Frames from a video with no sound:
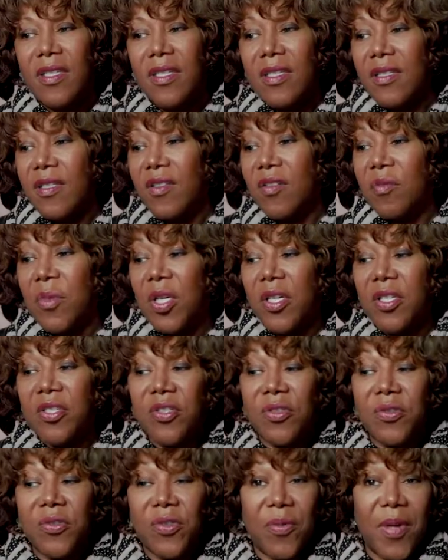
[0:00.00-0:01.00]
So the
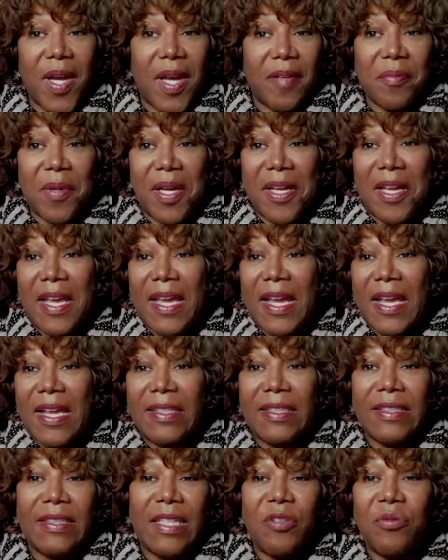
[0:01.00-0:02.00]
marshals grabbed my
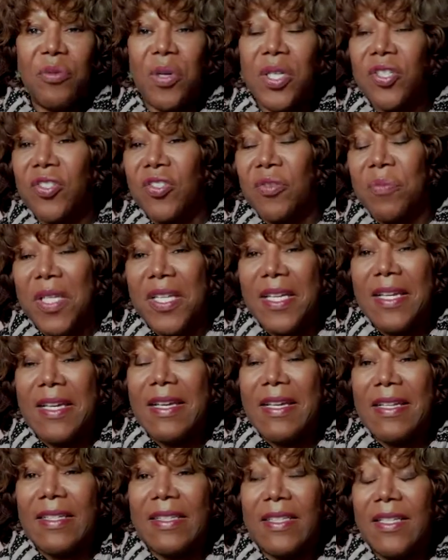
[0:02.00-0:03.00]
hand and they rushed me
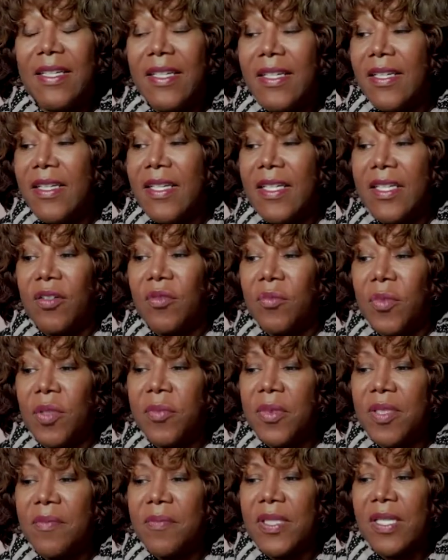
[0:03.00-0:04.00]
in, and I
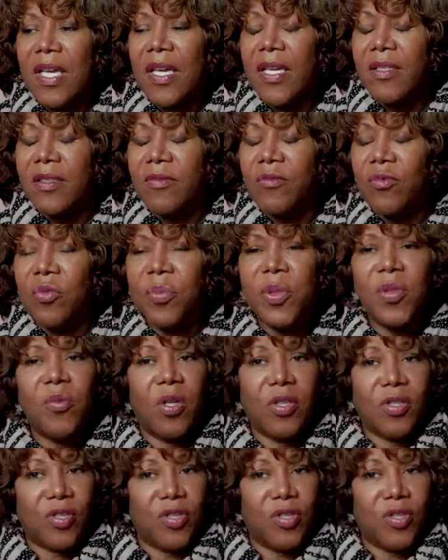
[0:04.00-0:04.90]
remember them saying, "Ruby, walk